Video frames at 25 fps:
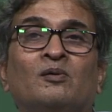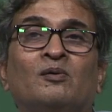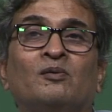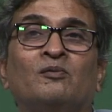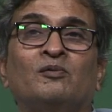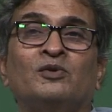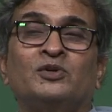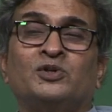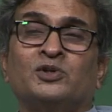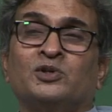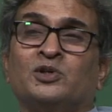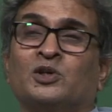
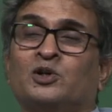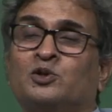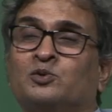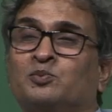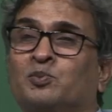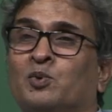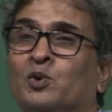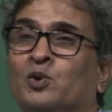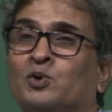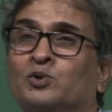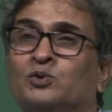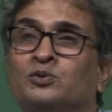which is
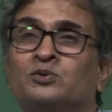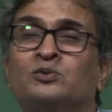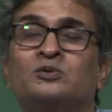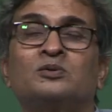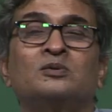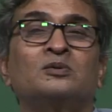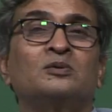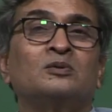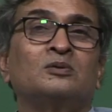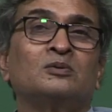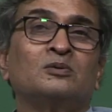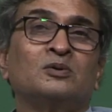exposed
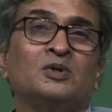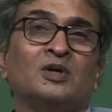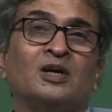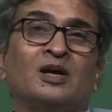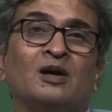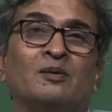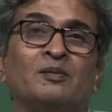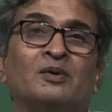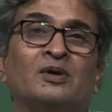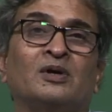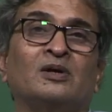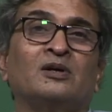to the
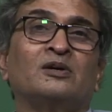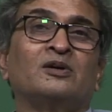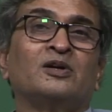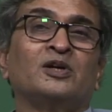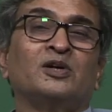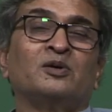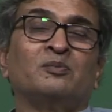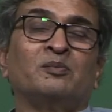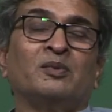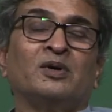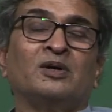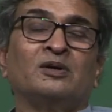chemical
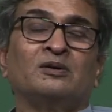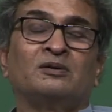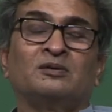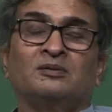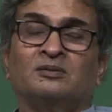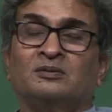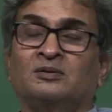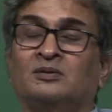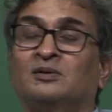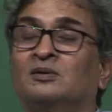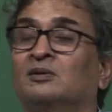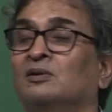treatment
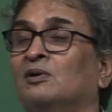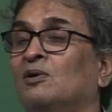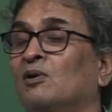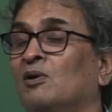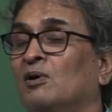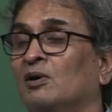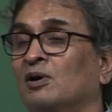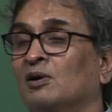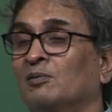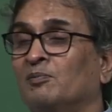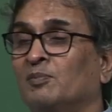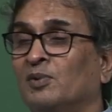
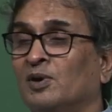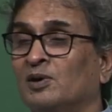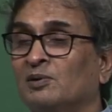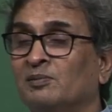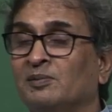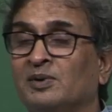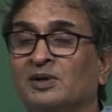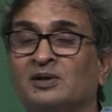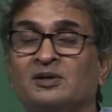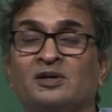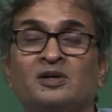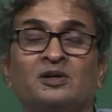or a
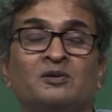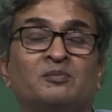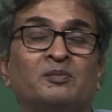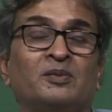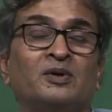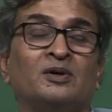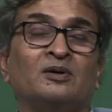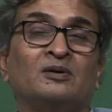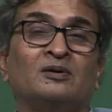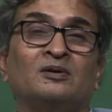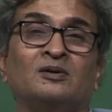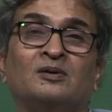polymer
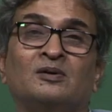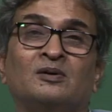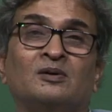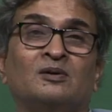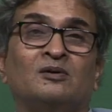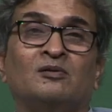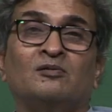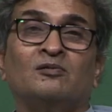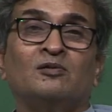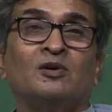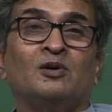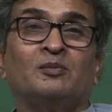treatment
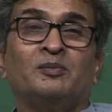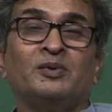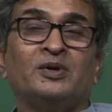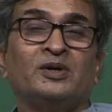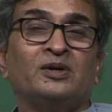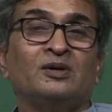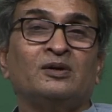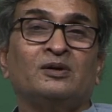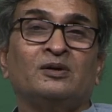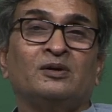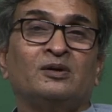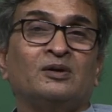will
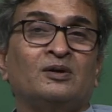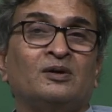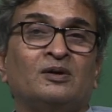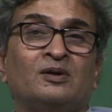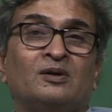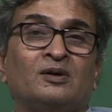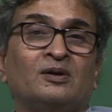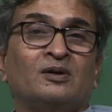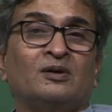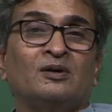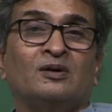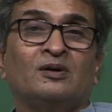be
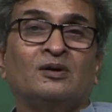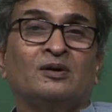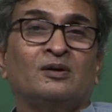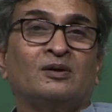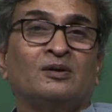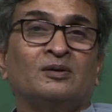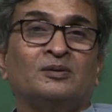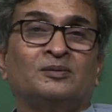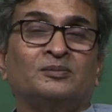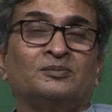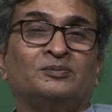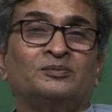uh,